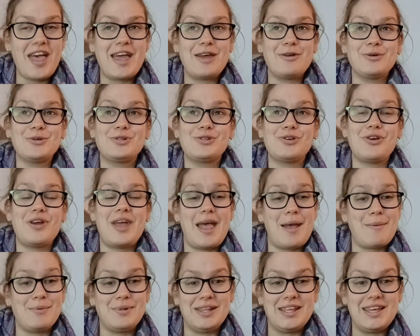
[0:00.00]
and also
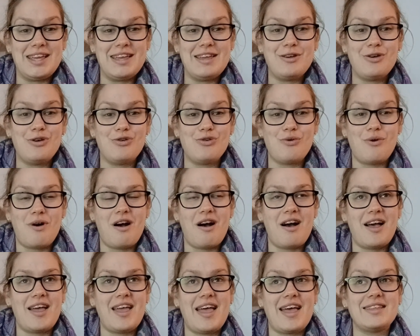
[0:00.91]
Emily, who
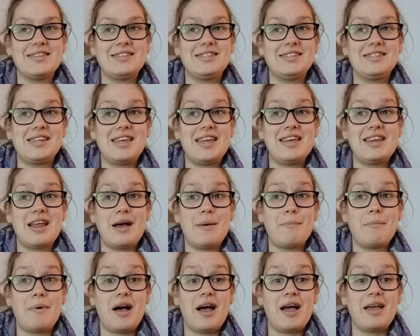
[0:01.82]
I had seen at
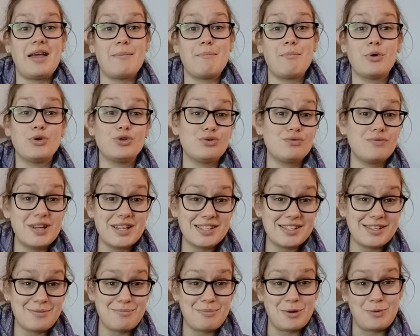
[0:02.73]
my most
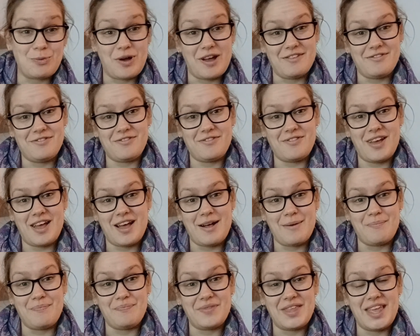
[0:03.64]
recent midwife
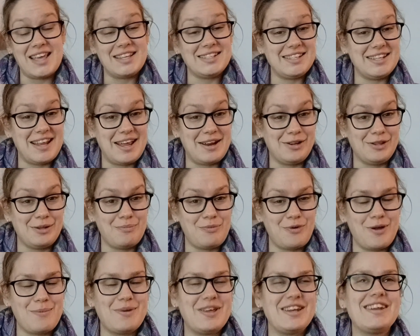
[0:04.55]
antenatal
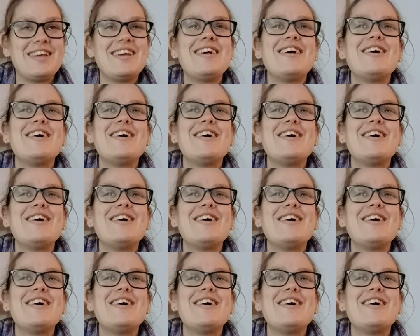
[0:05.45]
appointment.